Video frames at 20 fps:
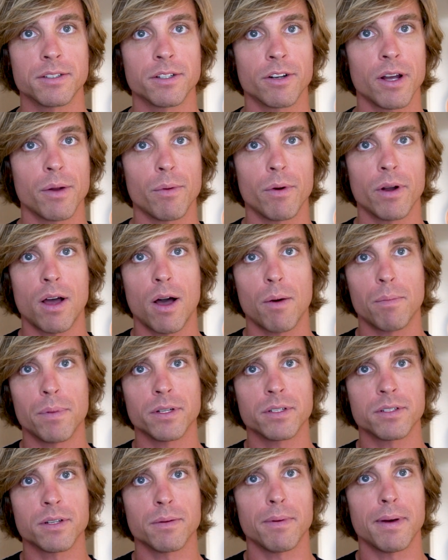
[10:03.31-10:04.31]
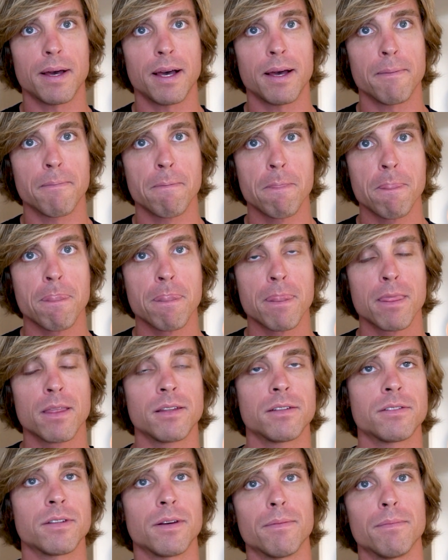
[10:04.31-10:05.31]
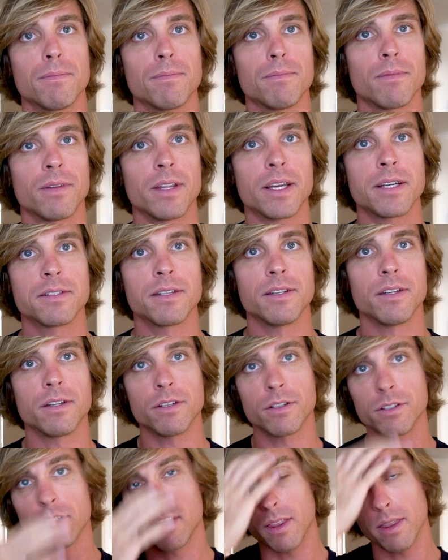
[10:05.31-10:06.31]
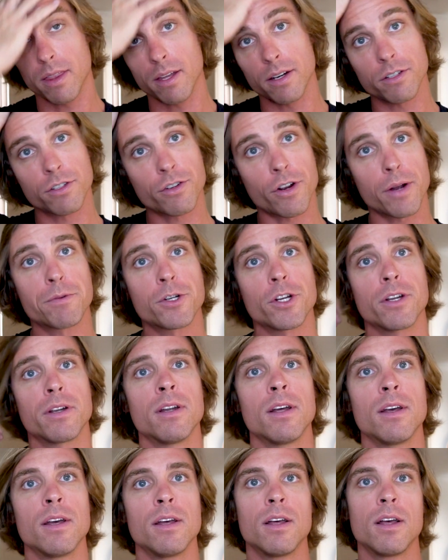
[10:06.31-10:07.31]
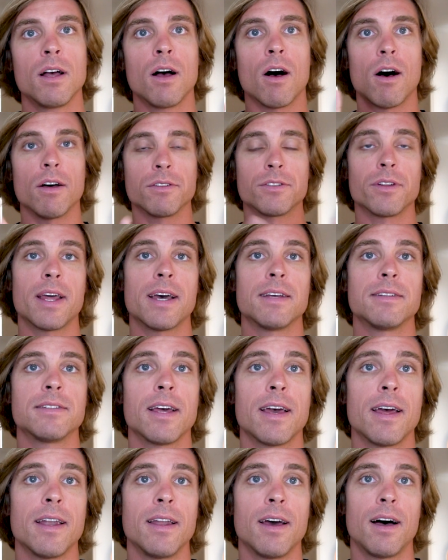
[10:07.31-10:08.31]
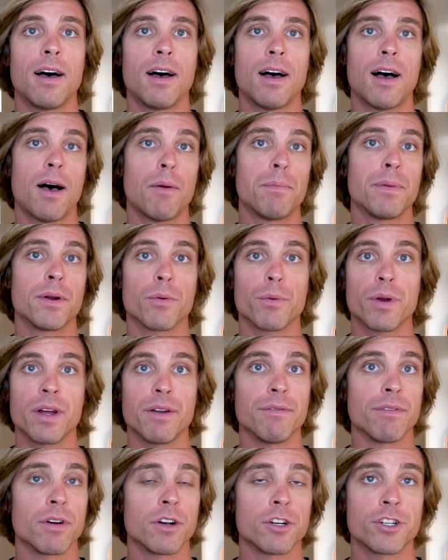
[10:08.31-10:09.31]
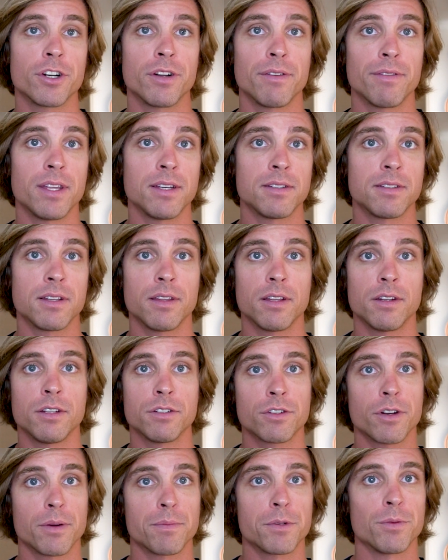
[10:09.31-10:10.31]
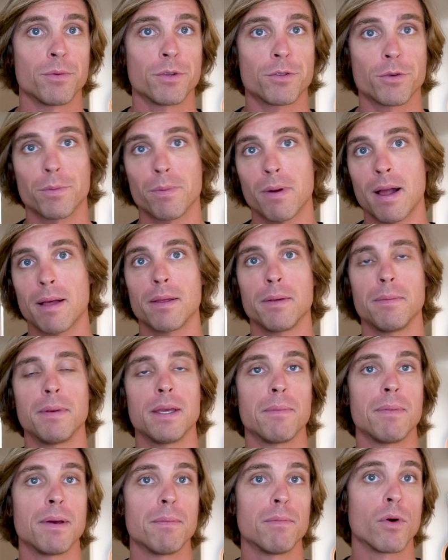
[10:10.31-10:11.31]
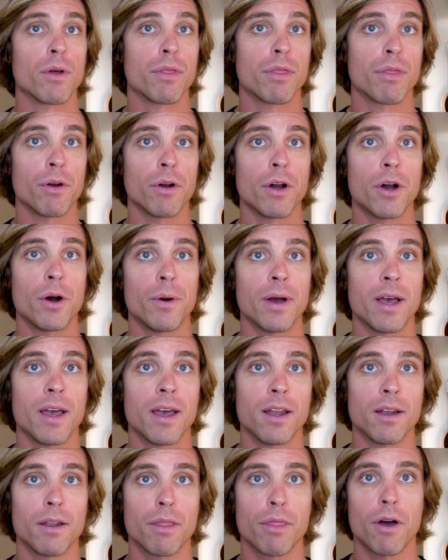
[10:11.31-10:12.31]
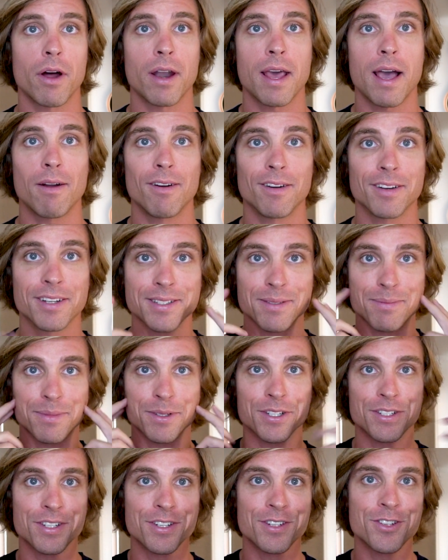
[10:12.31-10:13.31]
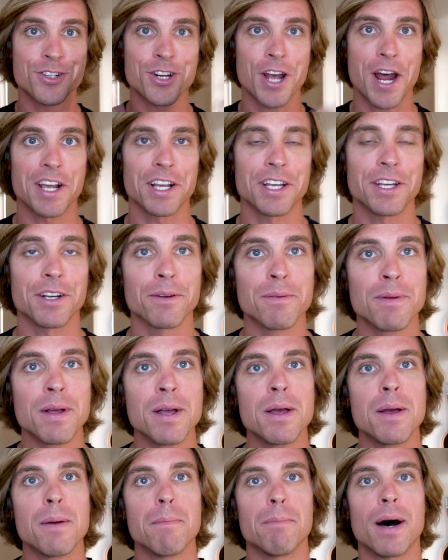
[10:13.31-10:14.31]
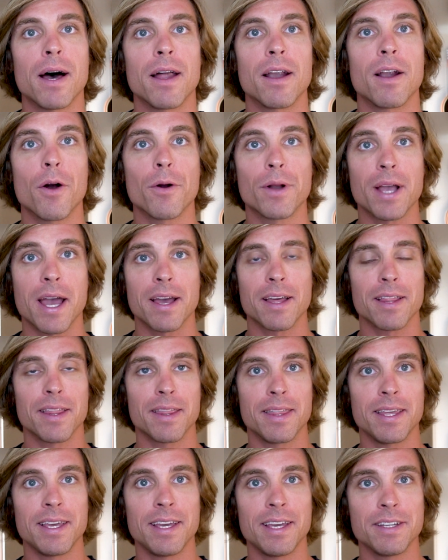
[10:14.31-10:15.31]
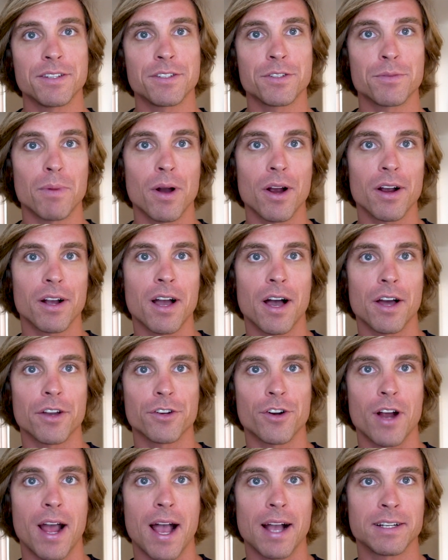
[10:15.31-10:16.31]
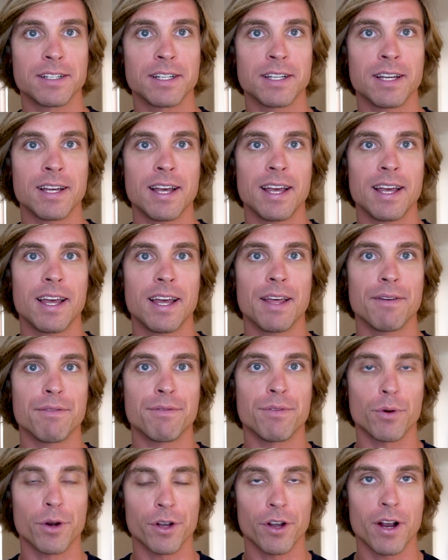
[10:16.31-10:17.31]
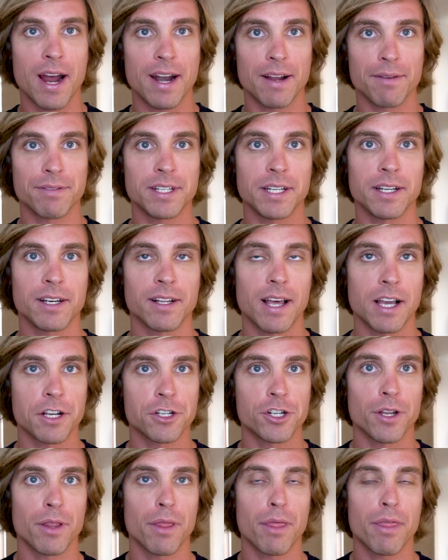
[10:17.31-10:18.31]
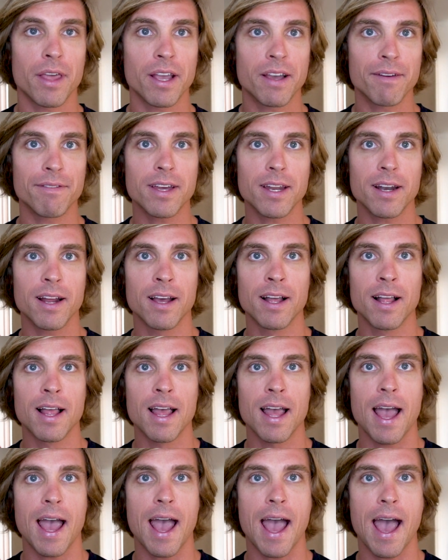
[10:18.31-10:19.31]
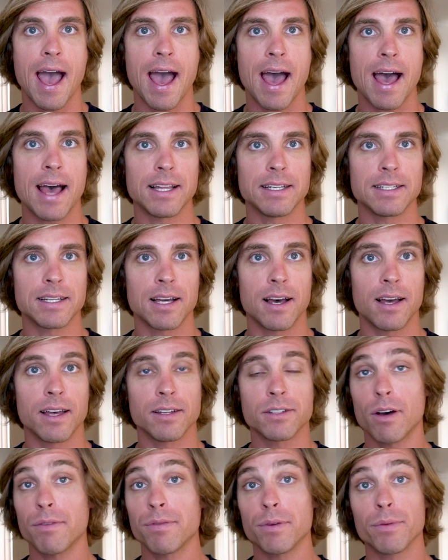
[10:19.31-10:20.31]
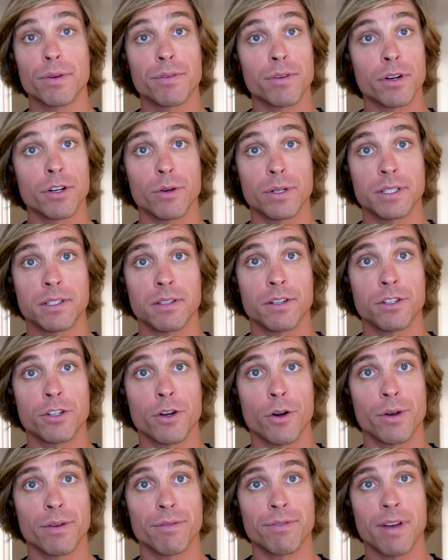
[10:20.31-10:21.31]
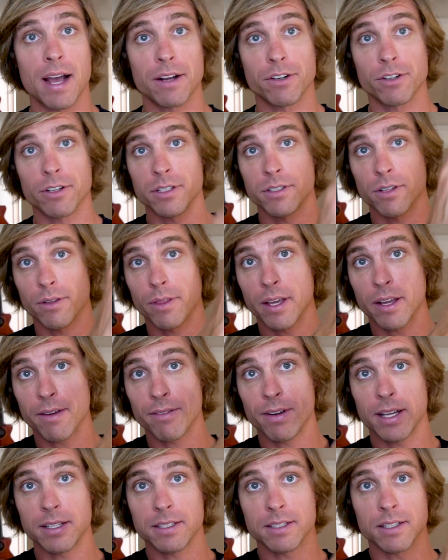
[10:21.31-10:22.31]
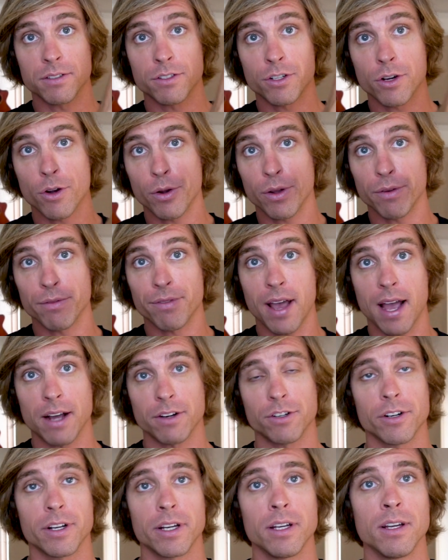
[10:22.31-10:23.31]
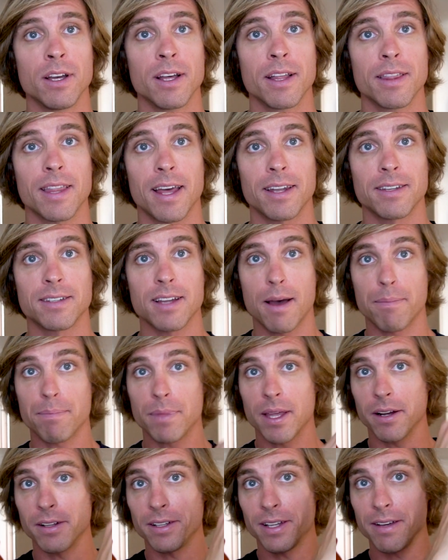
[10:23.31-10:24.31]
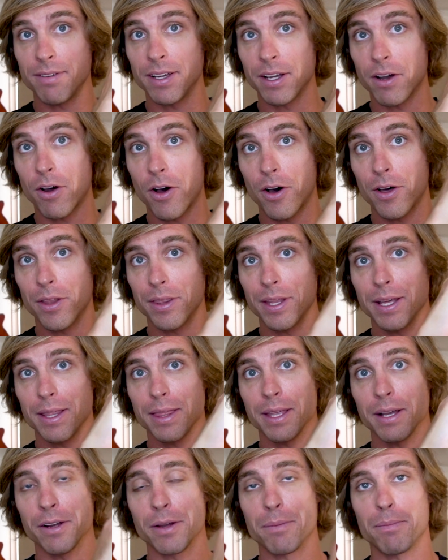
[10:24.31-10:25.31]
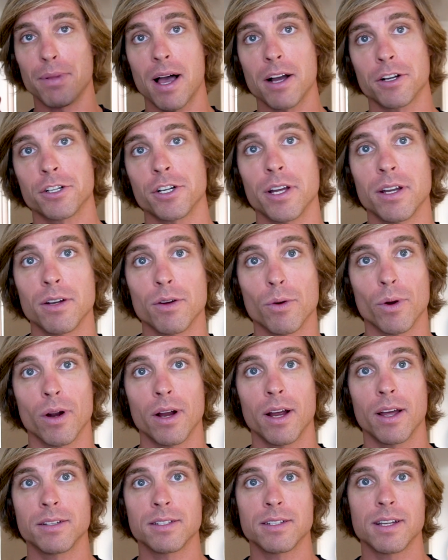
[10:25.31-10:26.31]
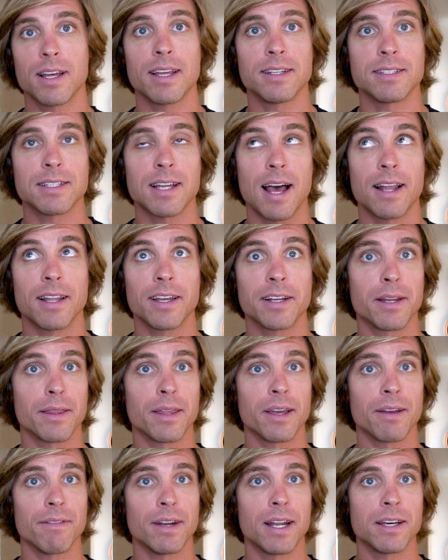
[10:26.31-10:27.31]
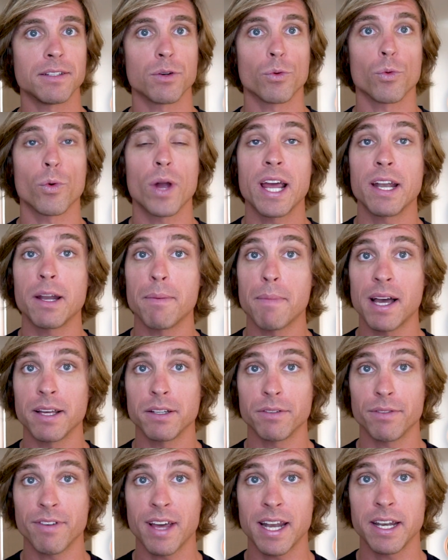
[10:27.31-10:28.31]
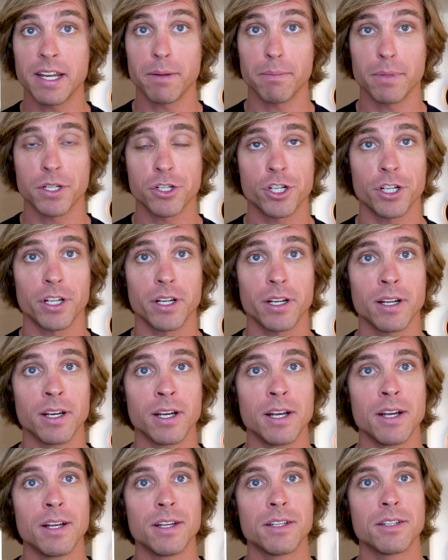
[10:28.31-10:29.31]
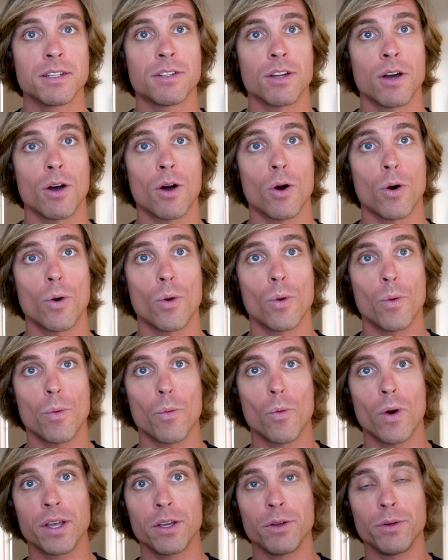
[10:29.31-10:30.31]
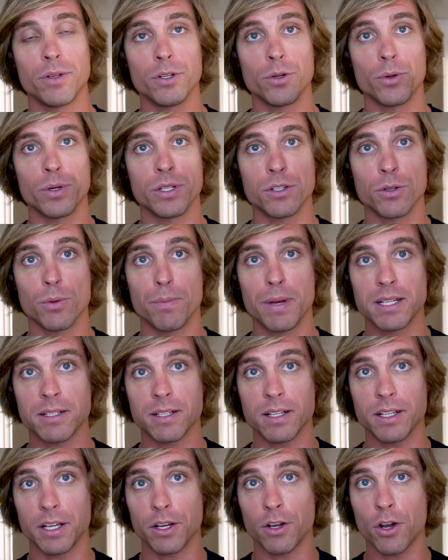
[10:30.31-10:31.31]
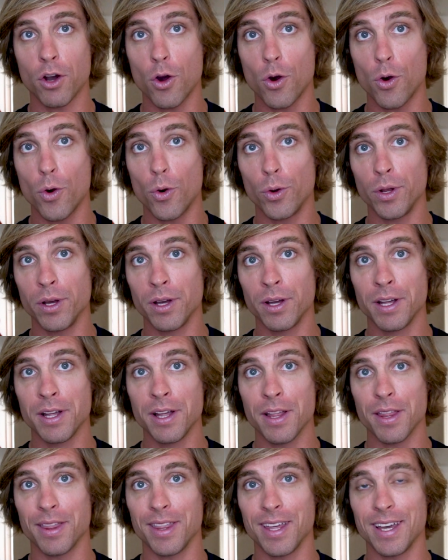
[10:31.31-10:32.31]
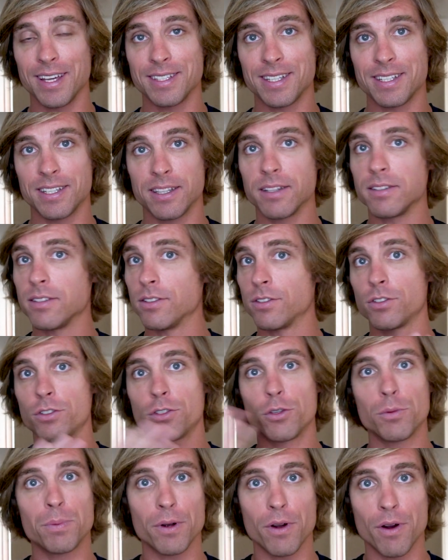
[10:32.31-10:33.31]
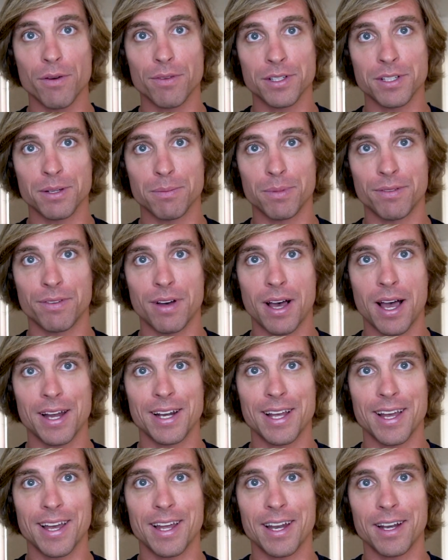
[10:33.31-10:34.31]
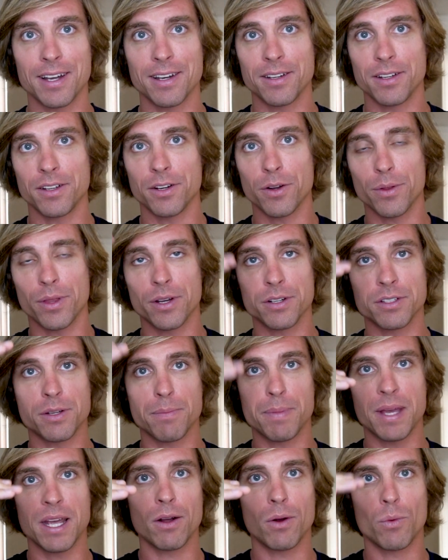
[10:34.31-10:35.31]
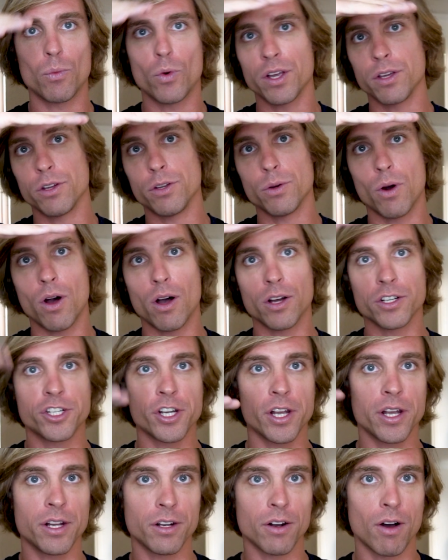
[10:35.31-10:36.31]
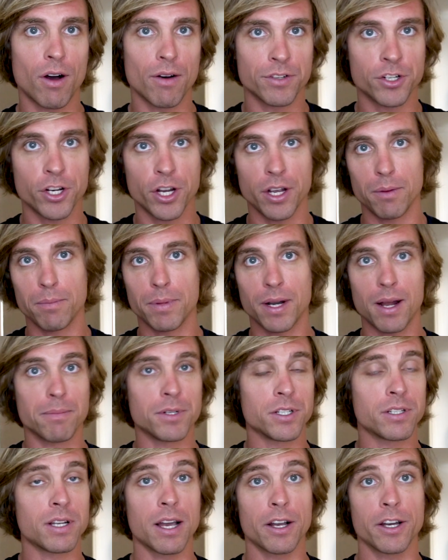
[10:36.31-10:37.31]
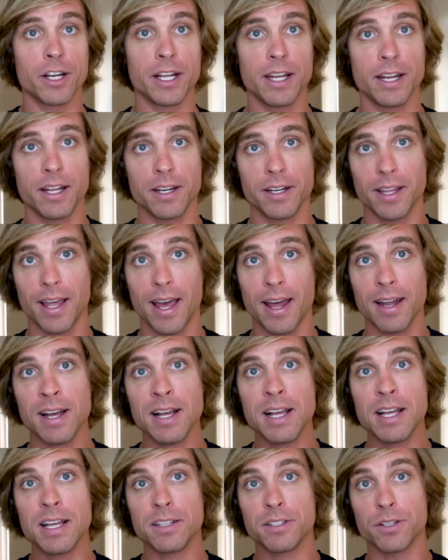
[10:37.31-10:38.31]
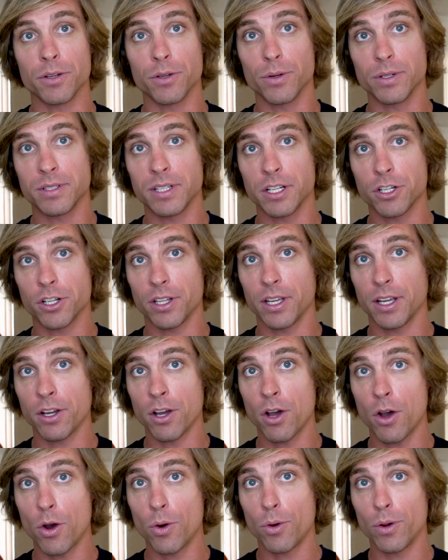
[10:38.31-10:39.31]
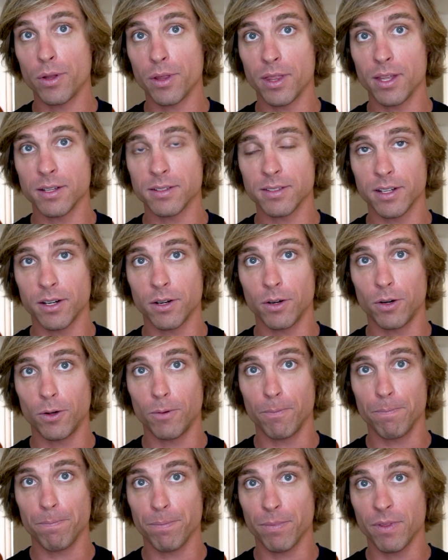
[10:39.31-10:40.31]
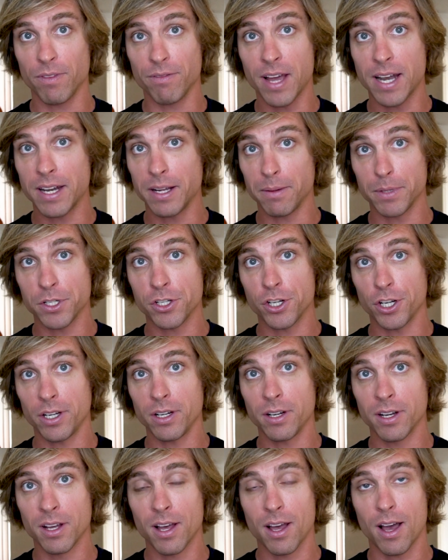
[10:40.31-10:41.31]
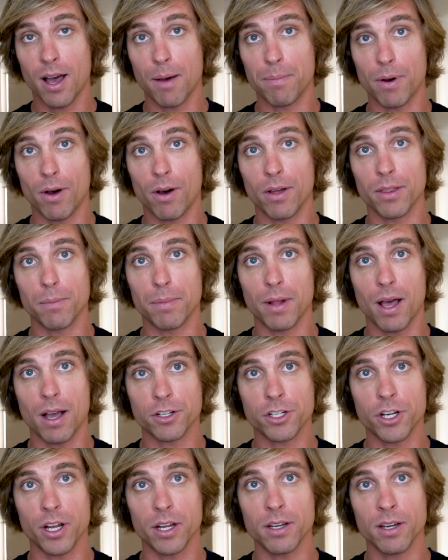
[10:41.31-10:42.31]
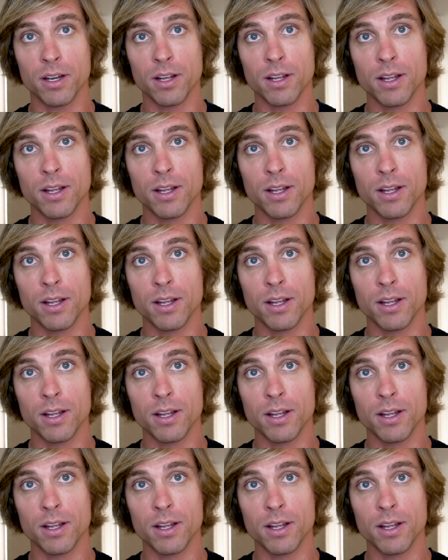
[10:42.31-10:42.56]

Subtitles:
a great one. I'll put some links in the description. Also, that said, I'll put a written version of this in the description, which will probably be a bit more thorough and thought out because I'm just chatting here. But okay, the smart contract for your NFT collection, think of it as, it's often referred to as the token factory. So think of it as this token factory that's up there living on the Ethereum blockchain, or I like to think of it as a randomized vending machine. So what you do is you basically code this is super oversimplified, and there's debate on what you do on chain and off chain, but I'm just not going to get into that. So you essentially code this little vending machine up on the blockchain